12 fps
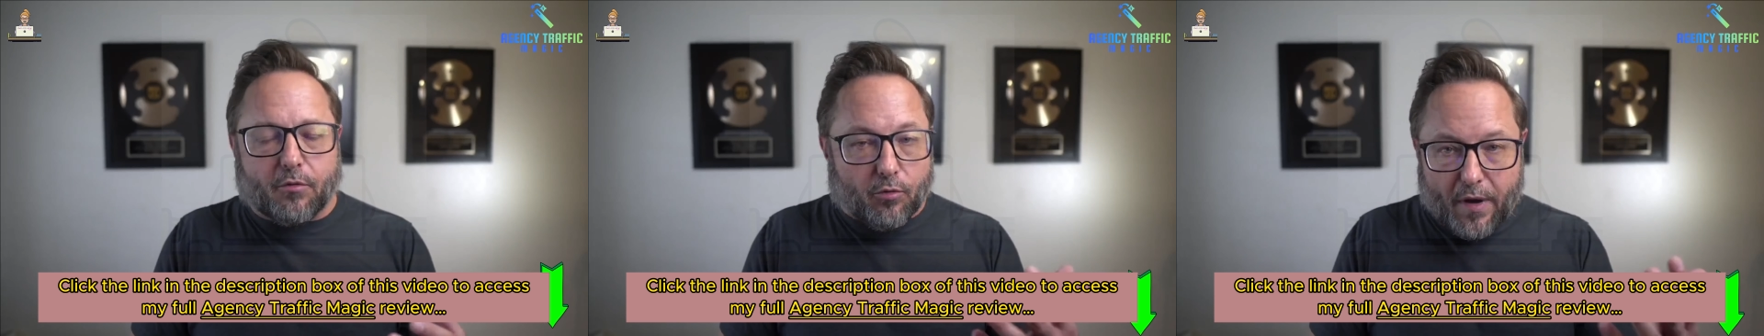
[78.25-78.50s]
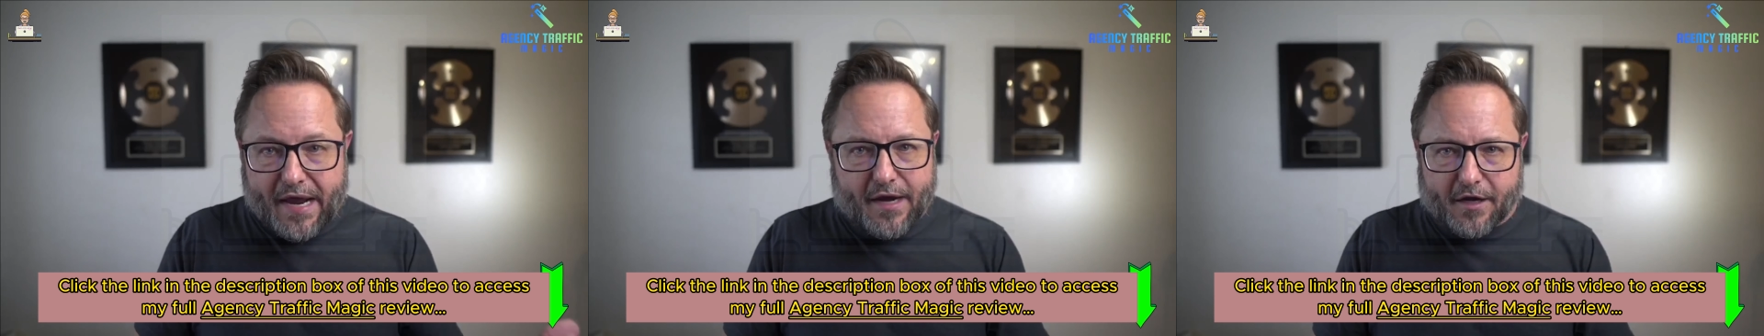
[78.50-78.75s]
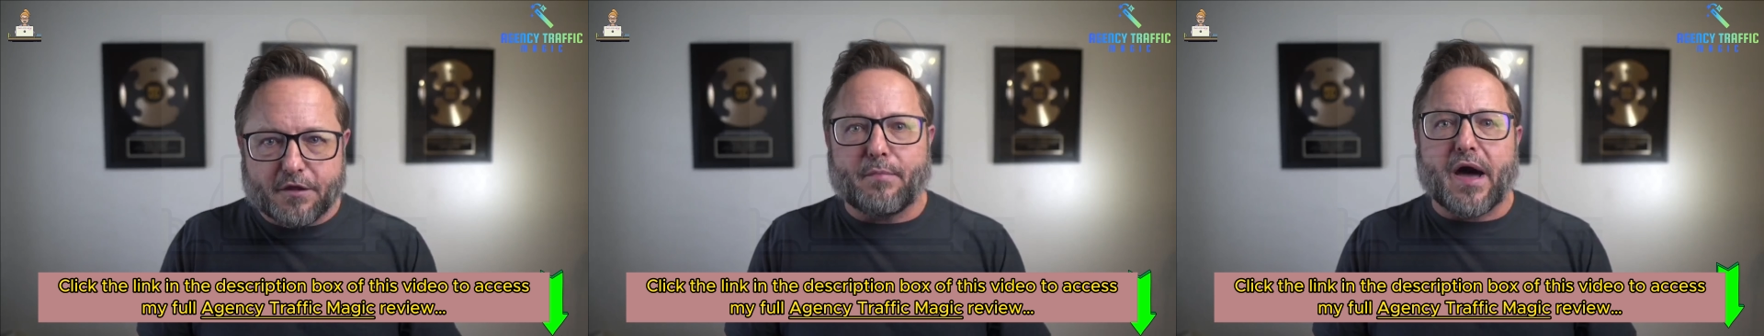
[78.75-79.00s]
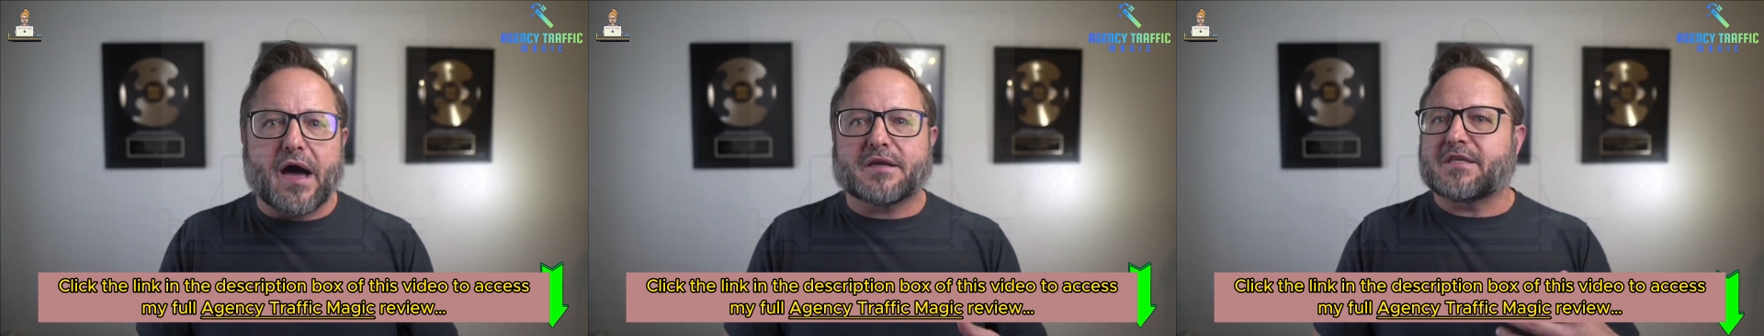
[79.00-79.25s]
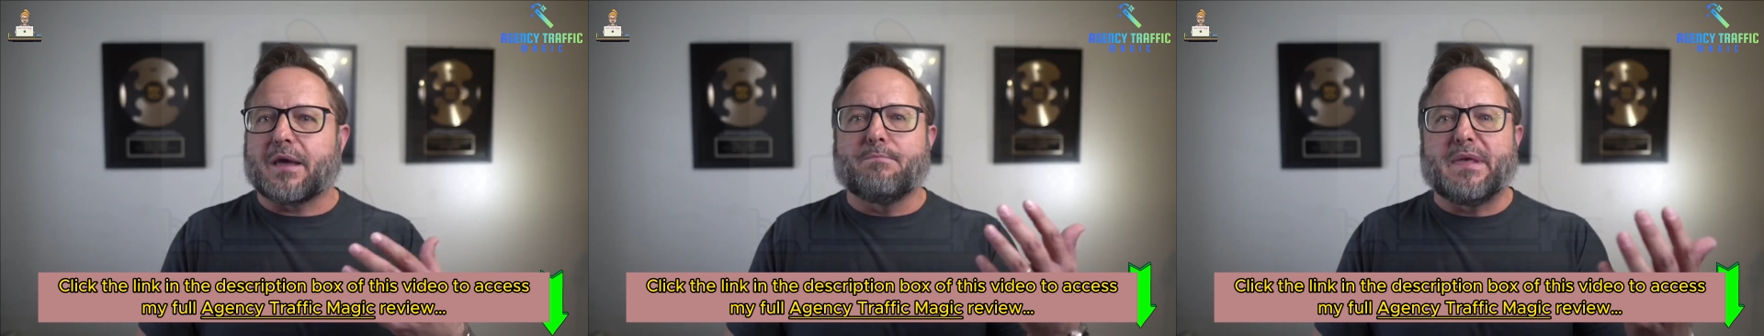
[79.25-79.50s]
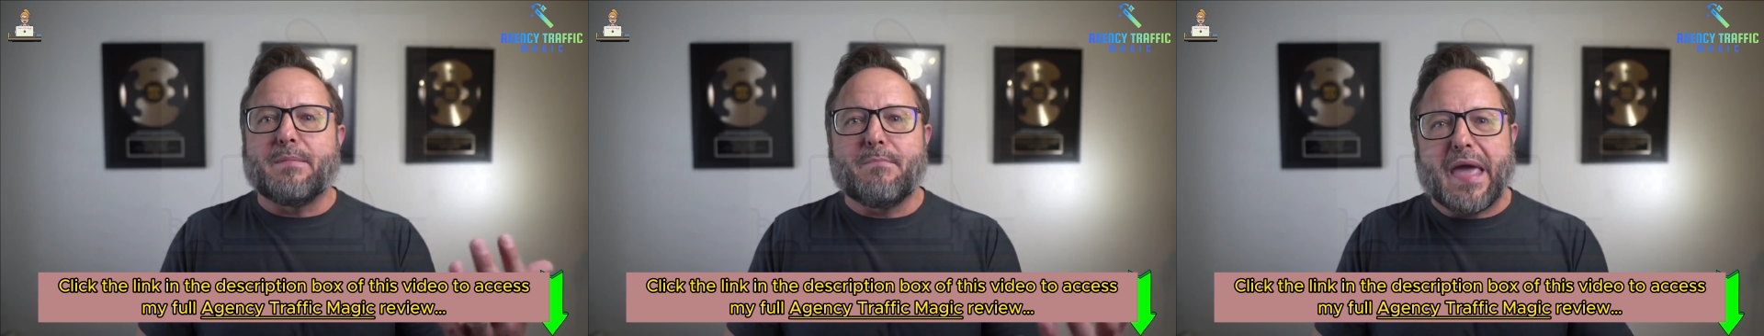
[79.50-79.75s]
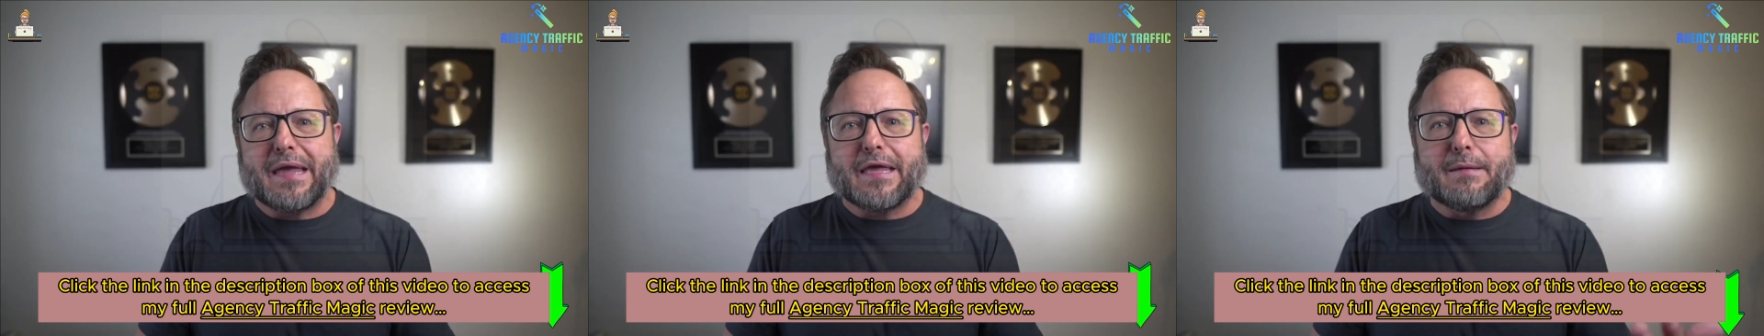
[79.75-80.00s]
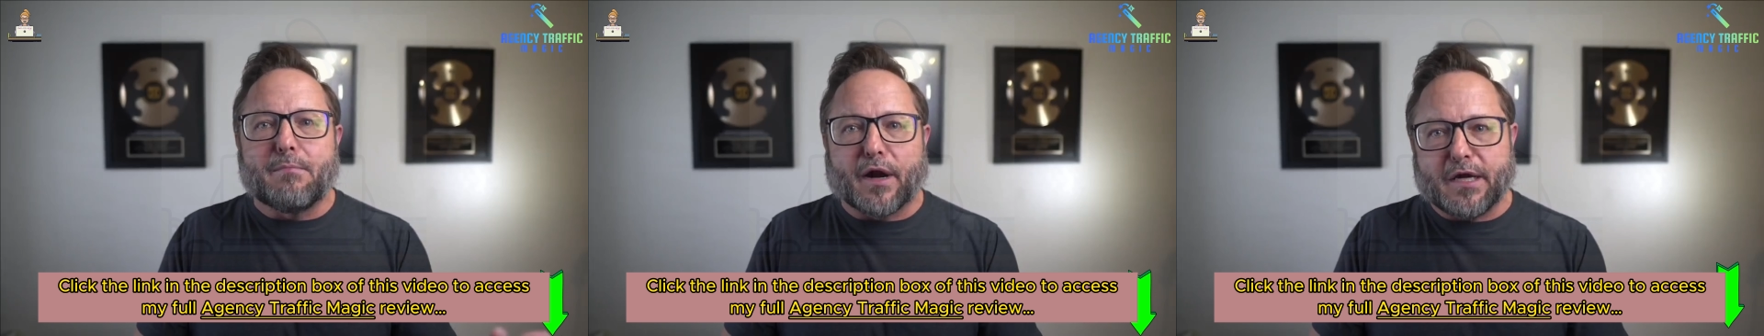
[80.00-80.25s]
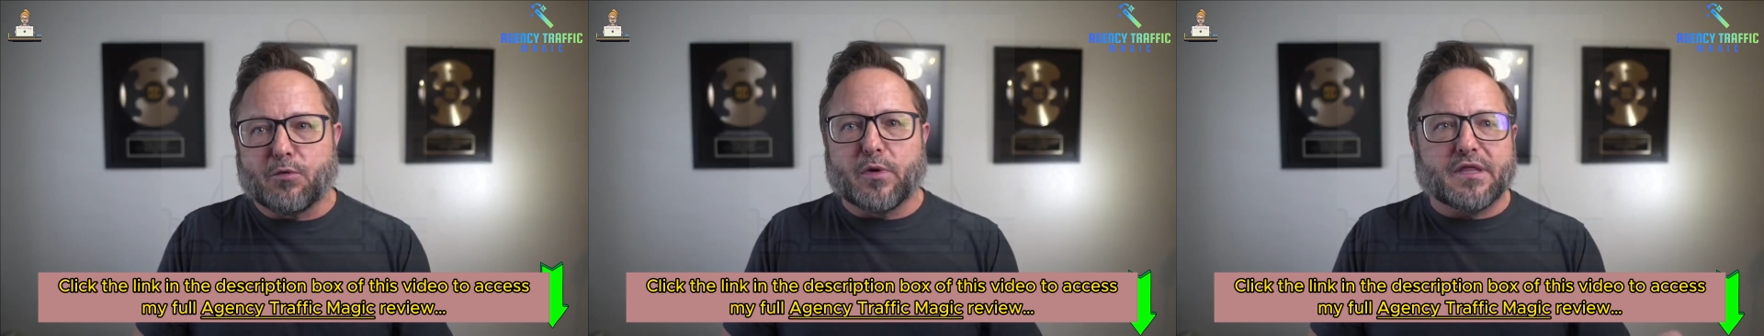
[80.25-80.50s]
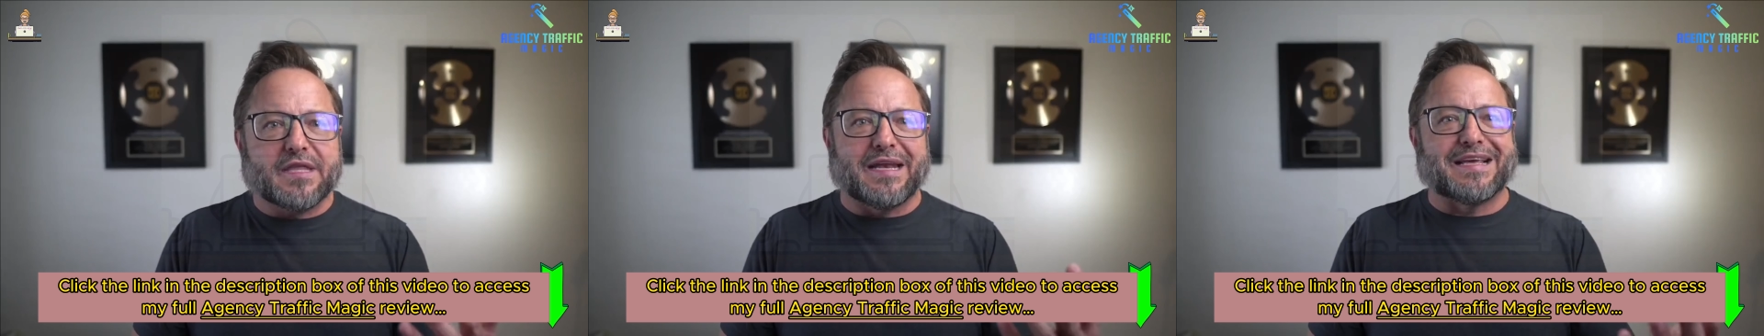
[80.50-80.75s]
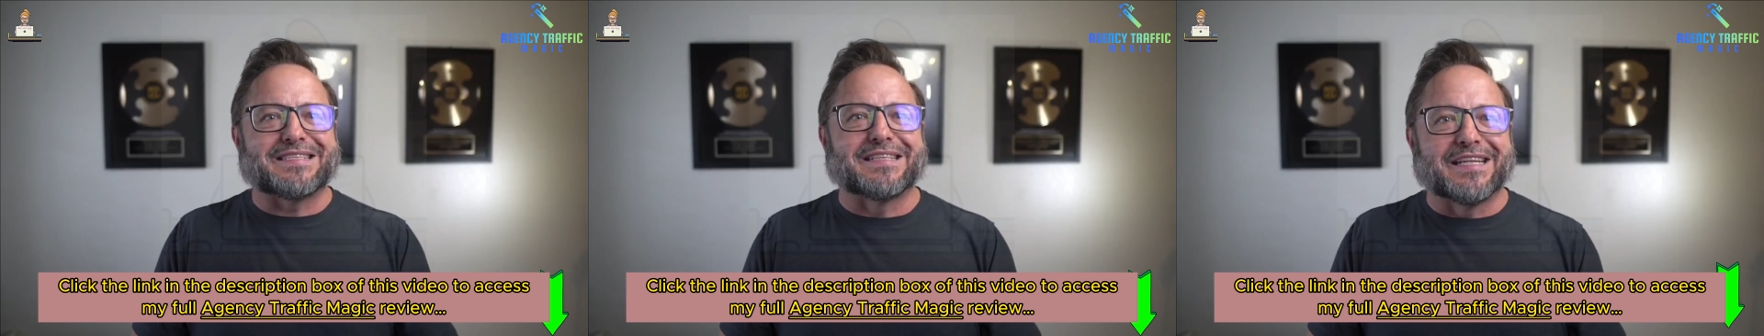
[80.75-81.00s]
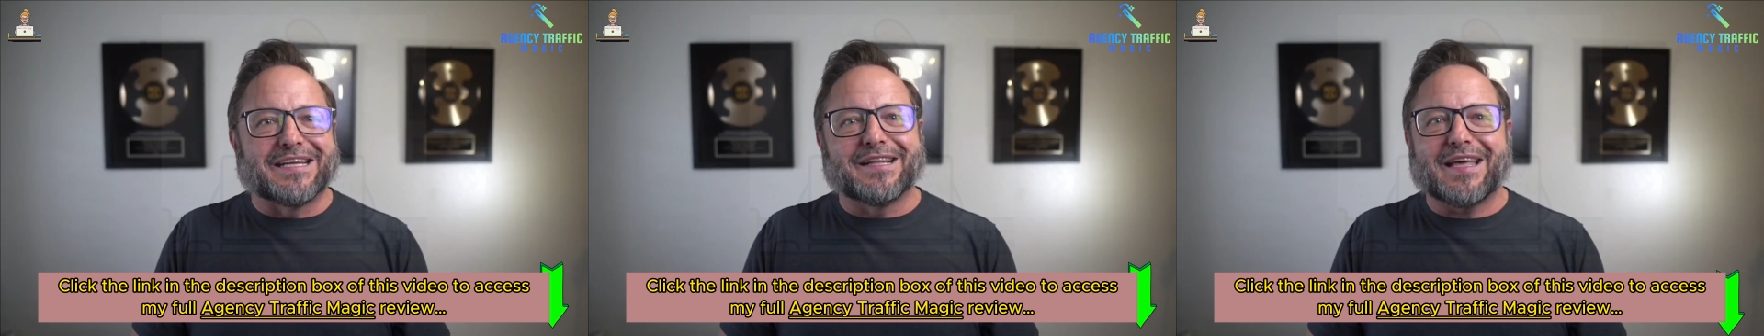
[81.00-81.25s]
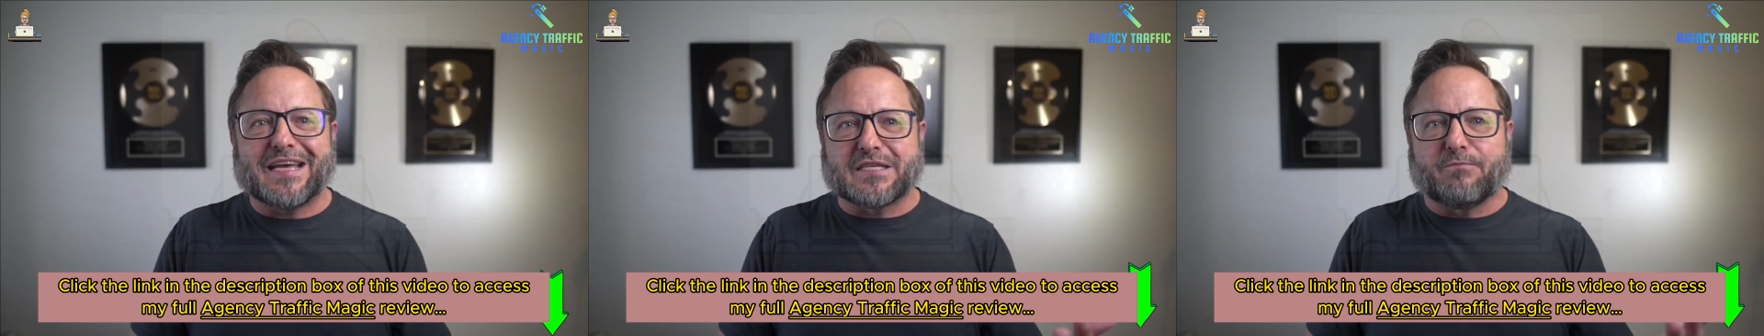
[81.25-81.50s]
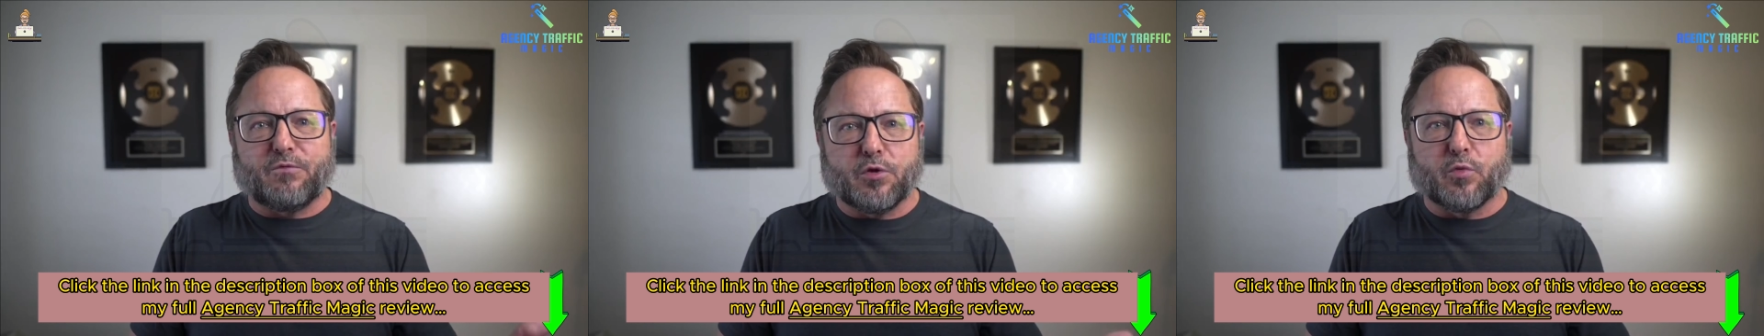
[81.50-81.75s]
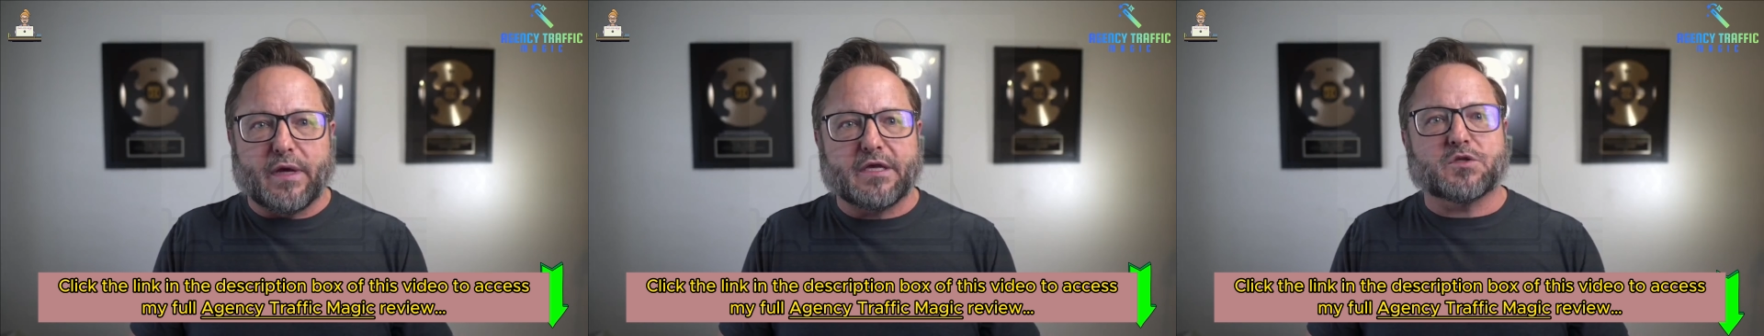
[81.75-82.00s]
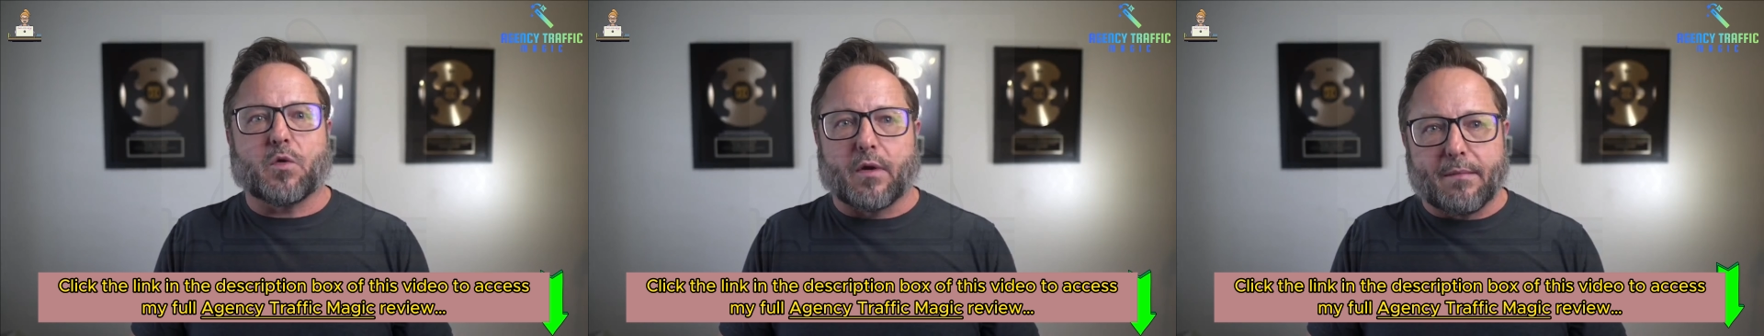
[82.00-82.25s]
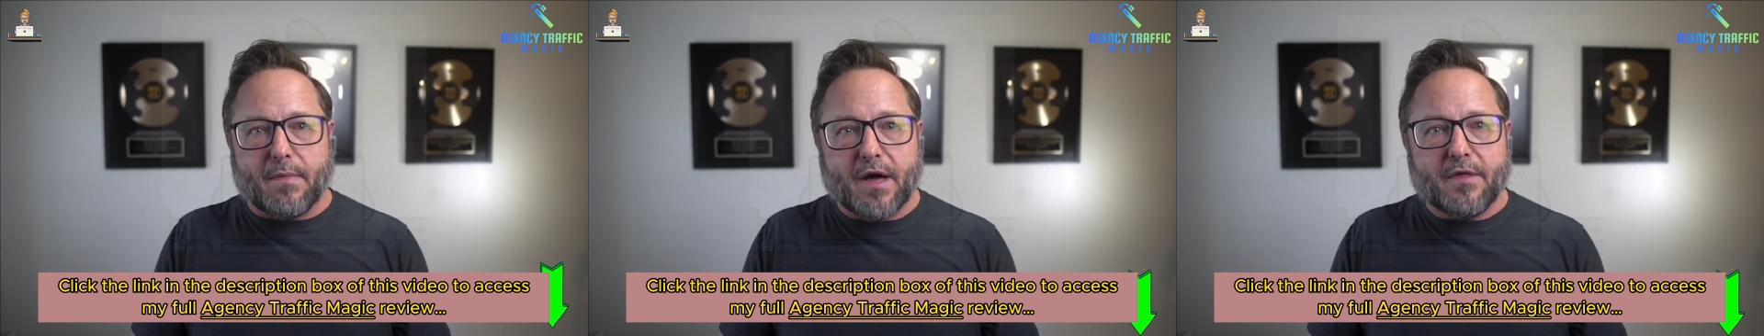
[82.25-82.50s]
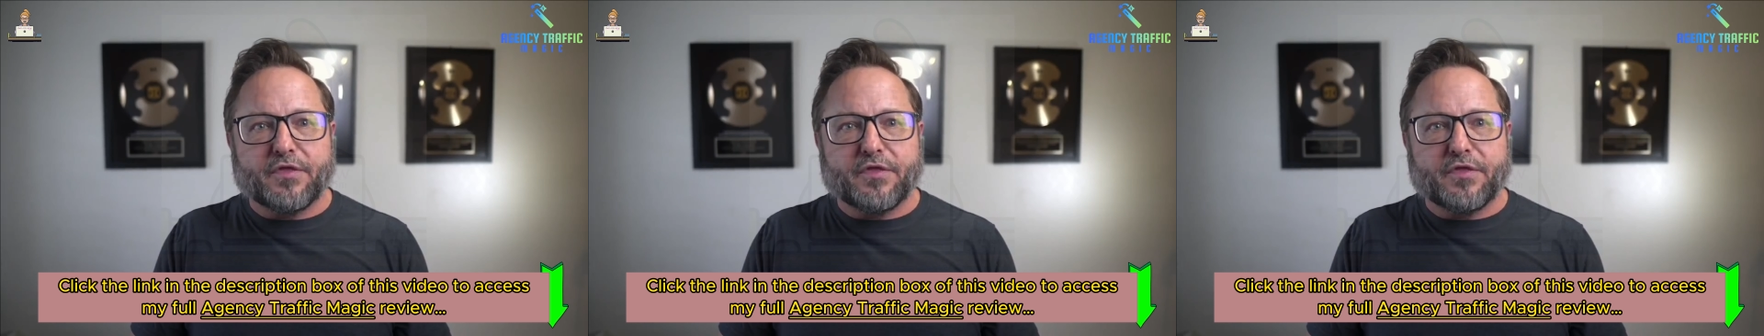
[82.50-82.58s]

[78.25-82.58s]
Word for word: right out of the box and be making money with with in as little as a few weeks or a month,